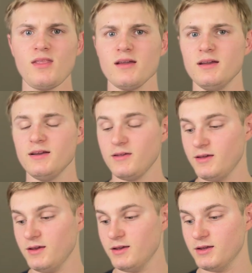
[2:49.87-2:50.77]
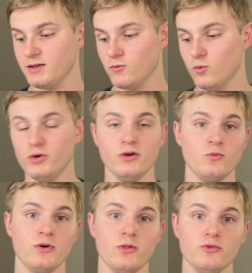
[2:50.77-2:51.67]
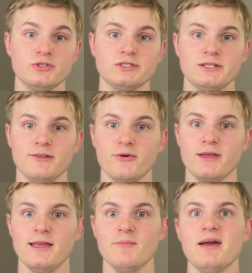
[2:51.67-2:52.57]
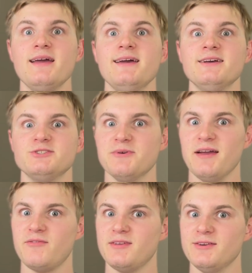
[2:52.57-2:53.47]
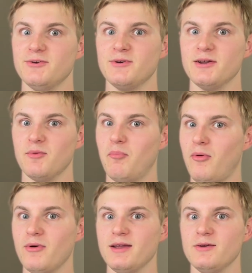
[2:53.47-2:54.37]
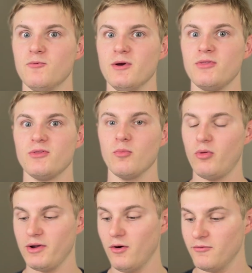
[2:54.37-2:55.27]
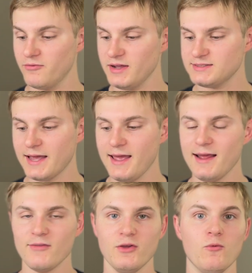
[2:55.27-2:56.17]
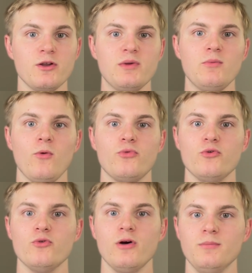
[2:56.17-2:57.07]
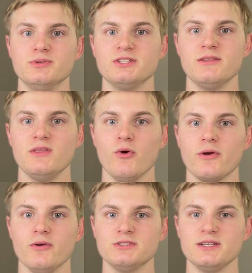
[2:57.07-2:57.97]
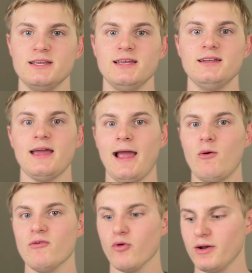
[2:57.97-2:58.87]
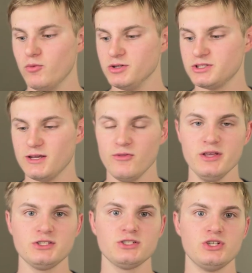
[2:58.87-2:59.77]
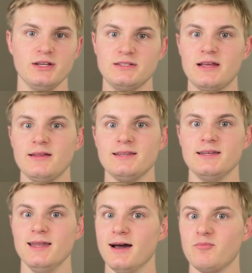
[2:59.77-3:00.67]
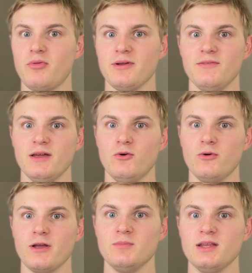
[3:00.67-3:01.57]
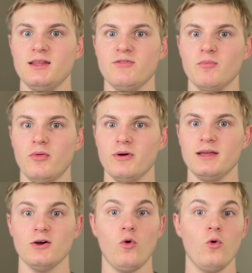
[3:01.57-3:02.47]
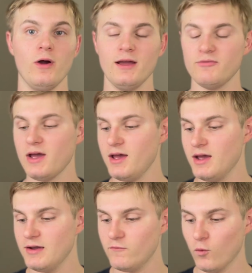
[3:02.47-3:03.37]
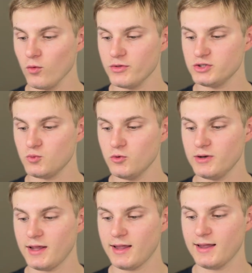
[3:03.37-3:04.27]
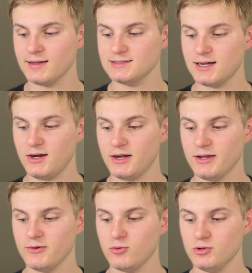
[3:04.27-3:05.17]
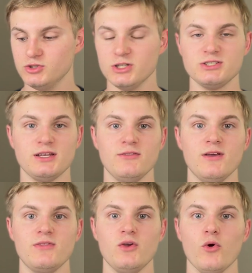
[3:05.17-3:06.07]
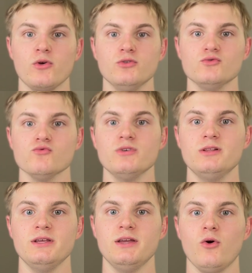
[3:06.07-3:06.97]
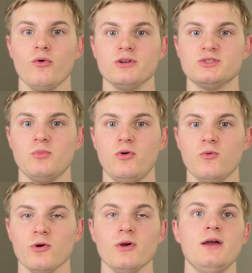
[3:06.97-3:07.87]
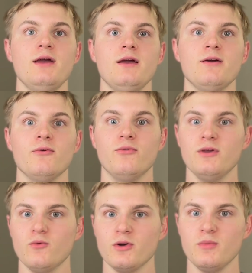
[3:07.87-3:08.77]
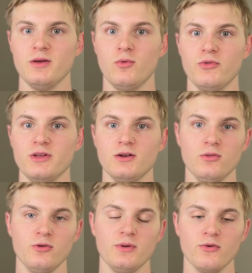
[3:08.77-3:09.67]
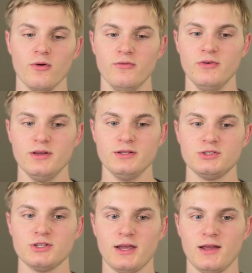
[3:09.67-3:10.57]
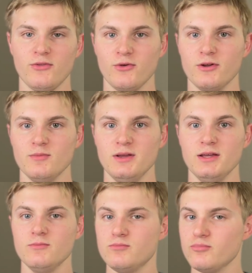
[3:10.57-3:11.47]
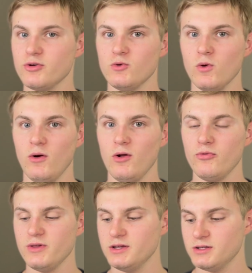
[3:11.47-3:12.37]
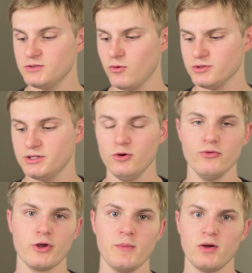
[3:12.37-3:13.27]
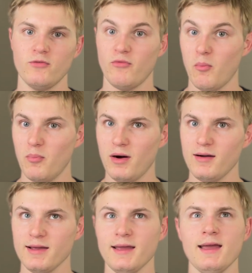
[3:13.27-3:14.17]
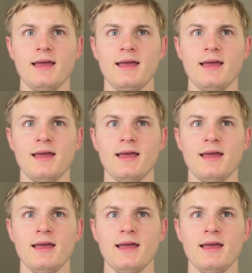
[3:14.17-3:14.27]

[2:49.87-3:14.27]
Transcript: I uh, would not want to lose another game to have to kind of play with their playoff fate. They want to be able to upset the Argonauts again. However, I will say this, Chad Kelly did not play in that whole didn't even play in a whole half for this one. And I will just say that the Argos really are in a spot where they want to be able to get a little bit of revenge and they're going to be pretty well healthy. As far as I know, they're coming off of a bye